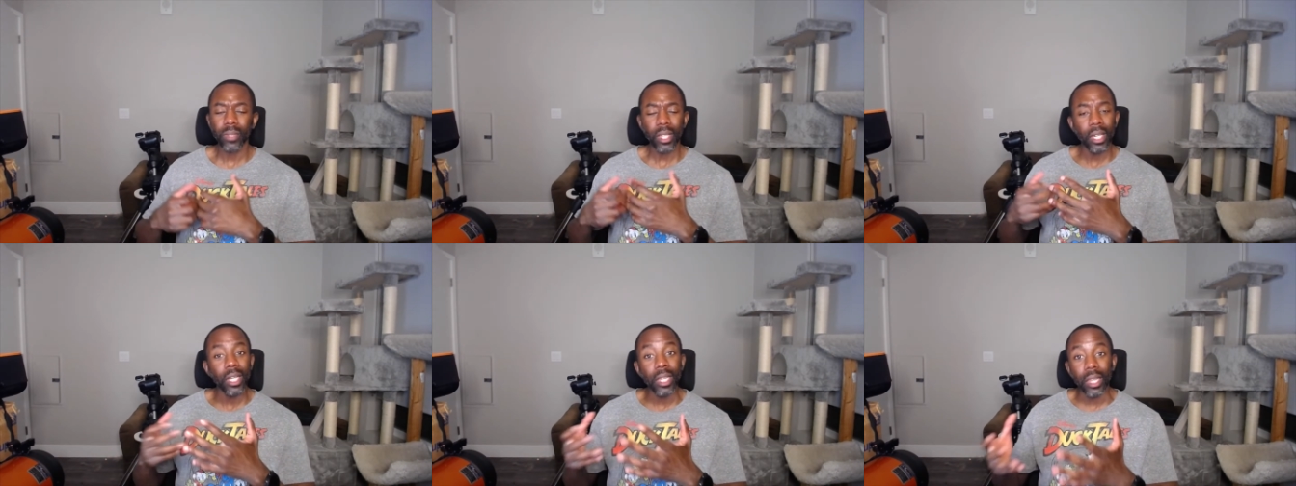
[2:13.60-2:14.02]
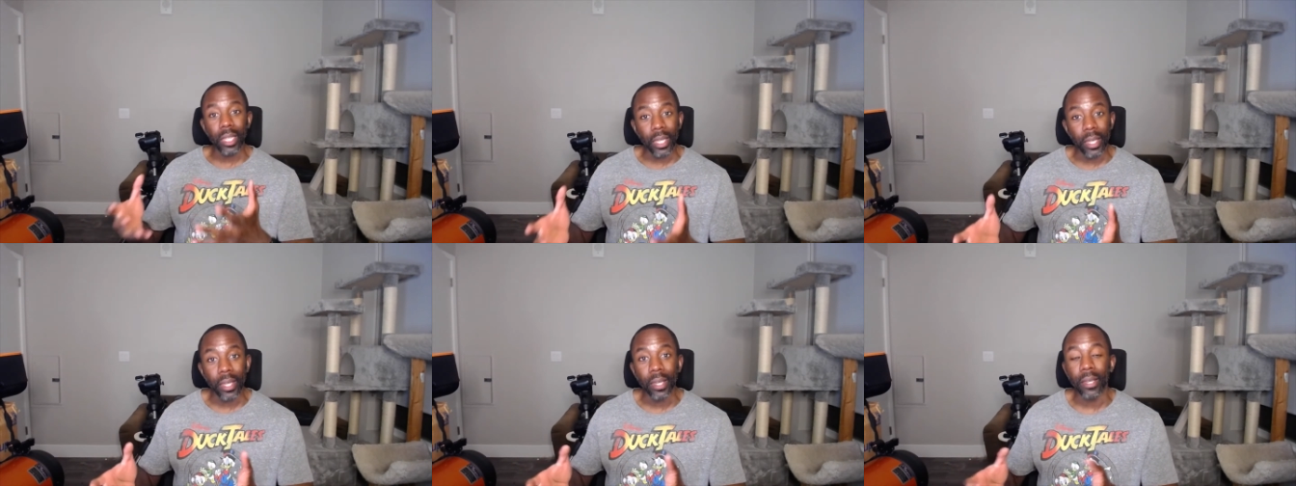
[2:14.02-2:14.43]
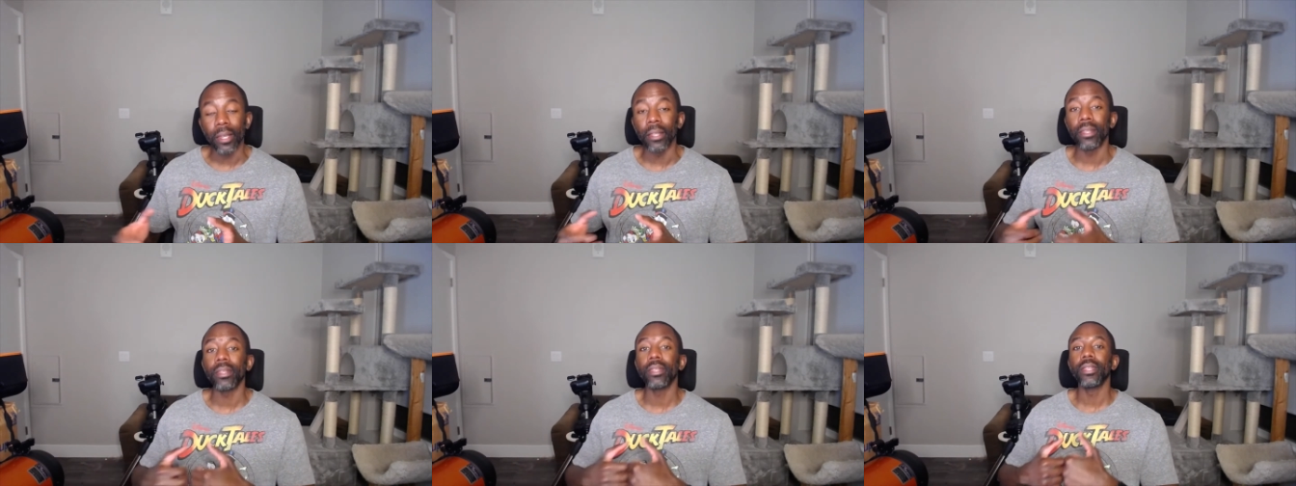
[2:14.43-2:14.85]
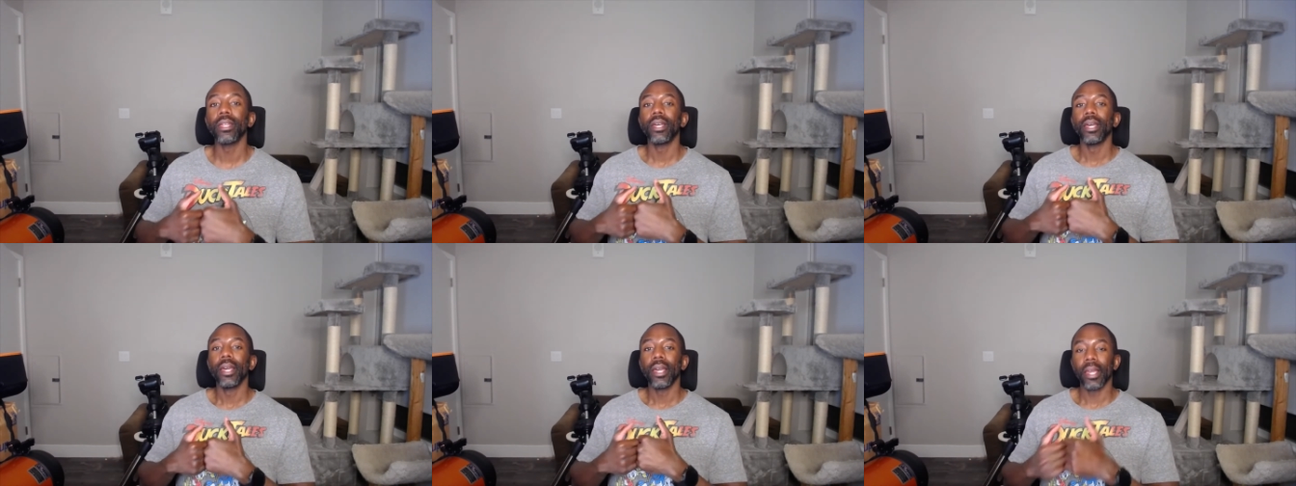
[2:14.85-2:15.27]
a lens,
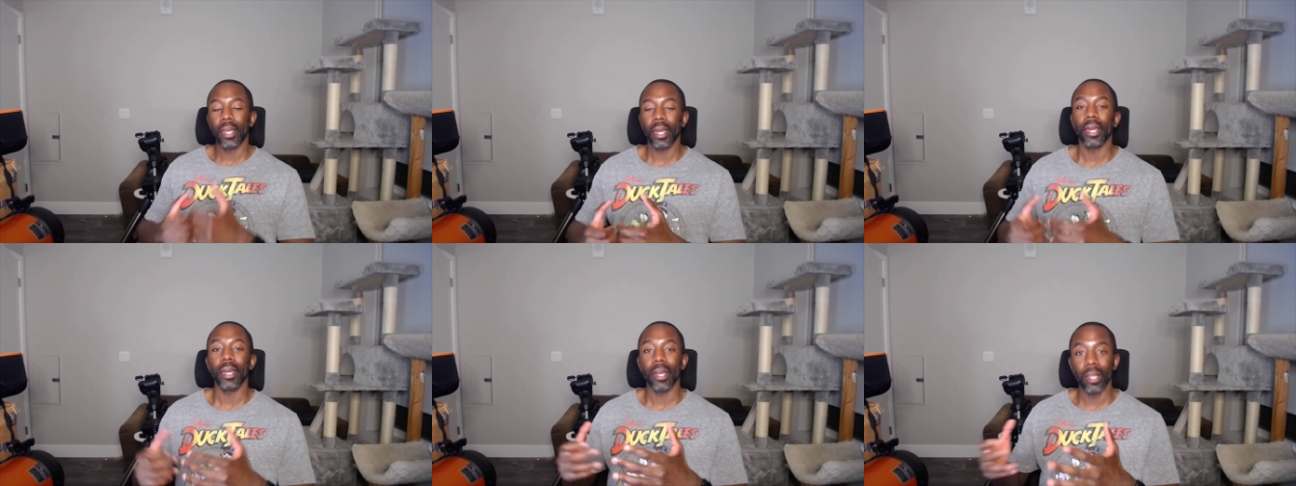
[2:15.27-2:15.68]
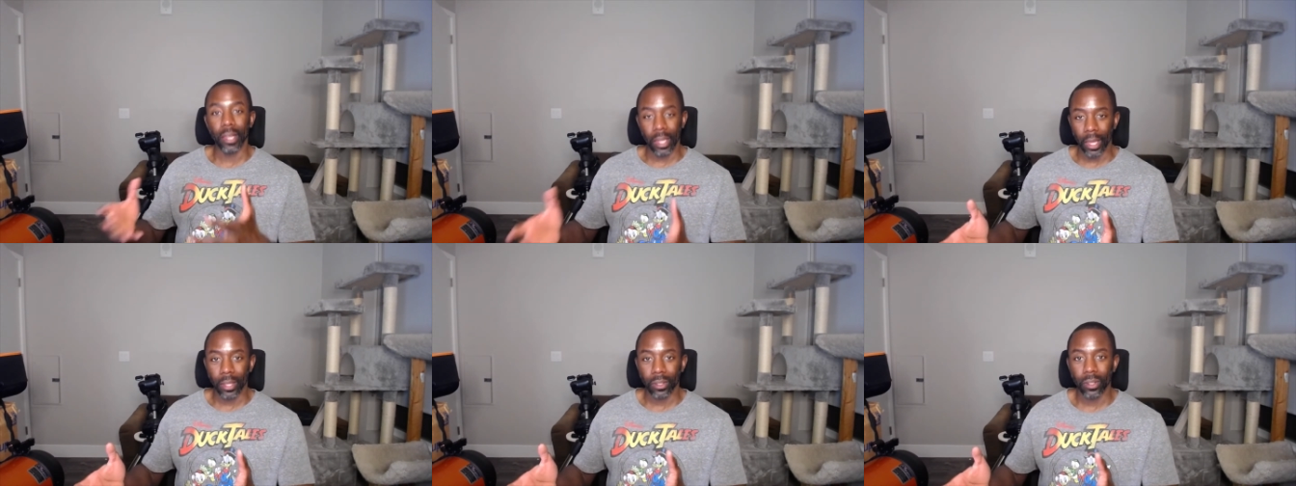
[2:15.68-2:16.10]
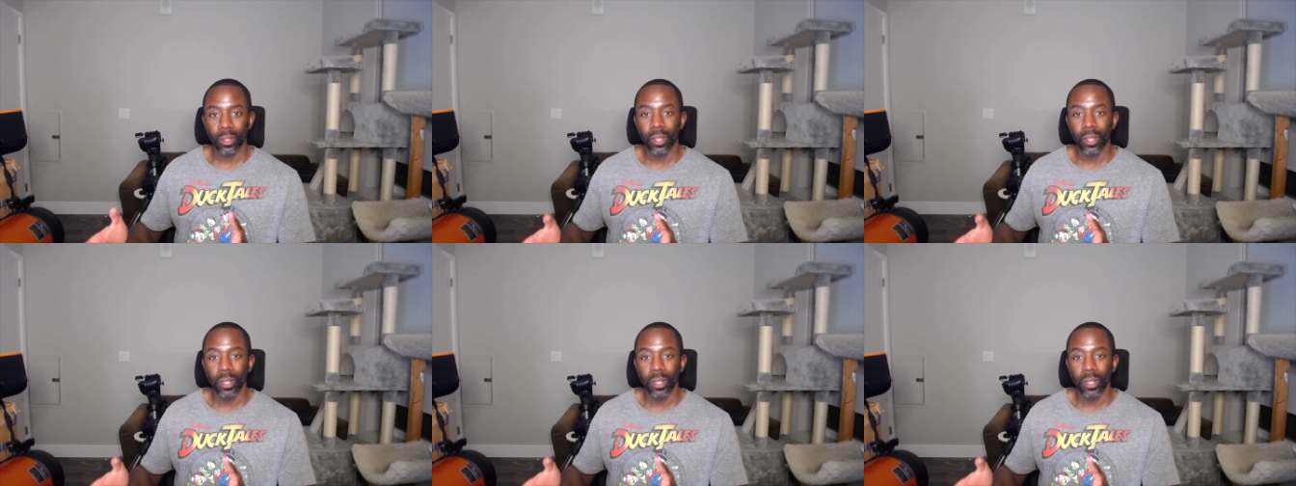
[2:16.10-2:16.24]
can collect.